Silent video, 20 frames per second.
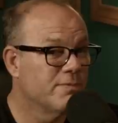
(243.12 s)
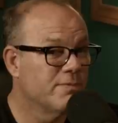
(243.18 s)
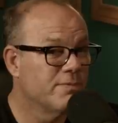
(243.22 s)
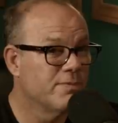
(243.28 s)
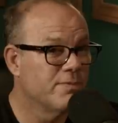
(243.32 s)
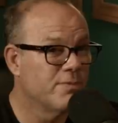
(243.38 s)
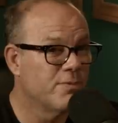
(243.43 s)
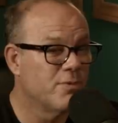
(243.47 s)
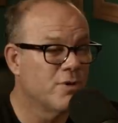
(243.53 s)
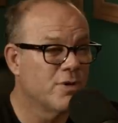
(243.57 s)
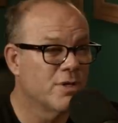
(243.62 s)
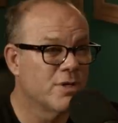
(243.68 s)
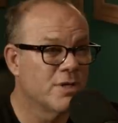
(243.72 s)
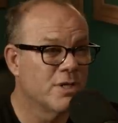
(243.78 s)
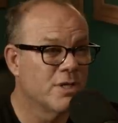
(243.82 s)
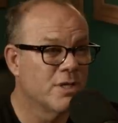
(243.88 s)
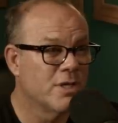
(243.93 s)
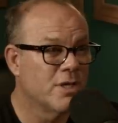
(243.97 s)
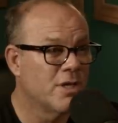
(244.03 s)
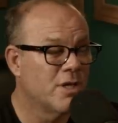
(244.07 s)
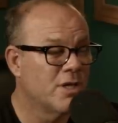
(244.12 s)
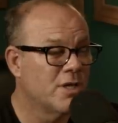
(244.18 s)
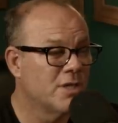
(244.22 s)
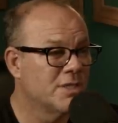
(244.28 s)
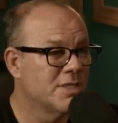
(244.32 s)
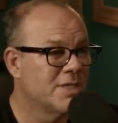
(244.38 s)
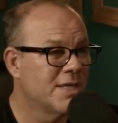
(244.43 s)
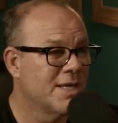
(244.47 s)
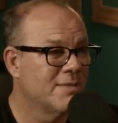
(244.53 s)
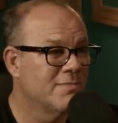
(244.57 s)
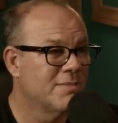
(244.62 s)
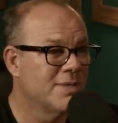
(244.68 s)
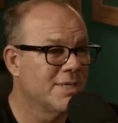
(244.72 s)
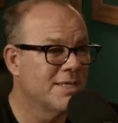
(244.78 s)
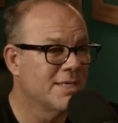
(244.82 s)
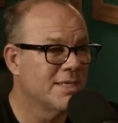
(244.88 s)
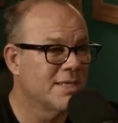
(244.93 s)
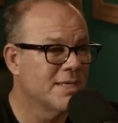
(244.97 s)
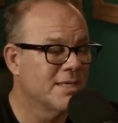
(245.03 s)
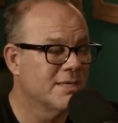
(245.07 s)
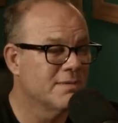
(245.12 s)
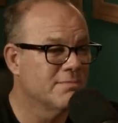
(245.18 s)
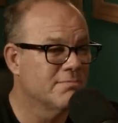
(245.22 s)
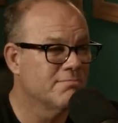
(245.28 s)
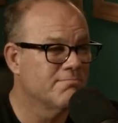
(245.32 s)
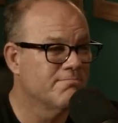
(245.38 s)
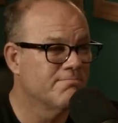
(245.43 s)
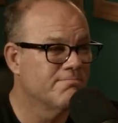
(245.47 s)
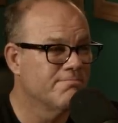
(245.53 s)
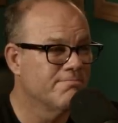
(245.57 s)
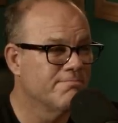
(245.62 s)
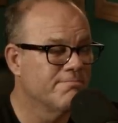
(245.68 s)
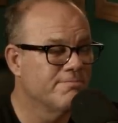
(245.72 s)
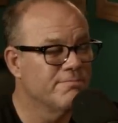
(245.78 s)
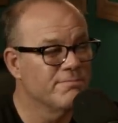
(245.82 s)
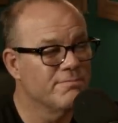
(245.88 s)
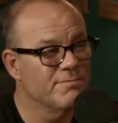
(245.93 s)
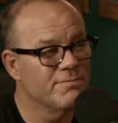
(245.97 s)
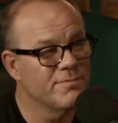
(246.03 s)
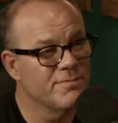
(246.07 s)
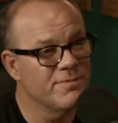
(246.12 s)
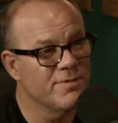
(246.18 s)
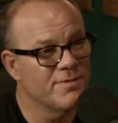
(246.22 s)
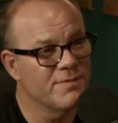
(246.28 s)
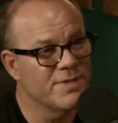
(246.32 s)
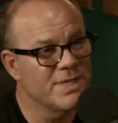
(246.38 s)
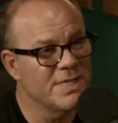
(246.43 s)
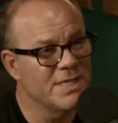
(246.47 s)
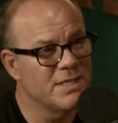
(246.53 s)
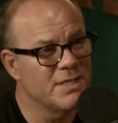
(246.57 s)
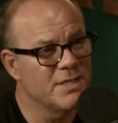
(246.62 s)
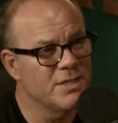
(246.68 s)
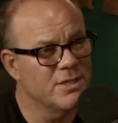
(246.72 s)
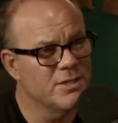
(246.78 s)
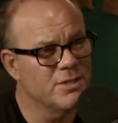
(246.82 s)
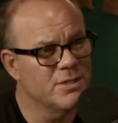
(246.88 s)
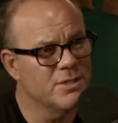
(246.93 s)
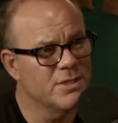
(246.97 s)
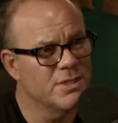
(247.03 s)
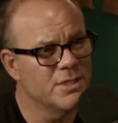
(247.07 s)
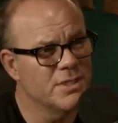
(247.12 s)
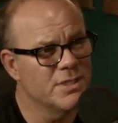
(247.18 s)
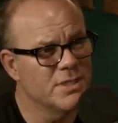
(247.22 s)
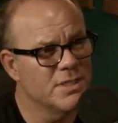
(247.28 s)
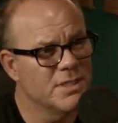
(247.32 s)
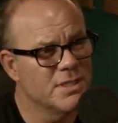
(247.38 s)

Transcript: for a long time, like mm, fifteen years.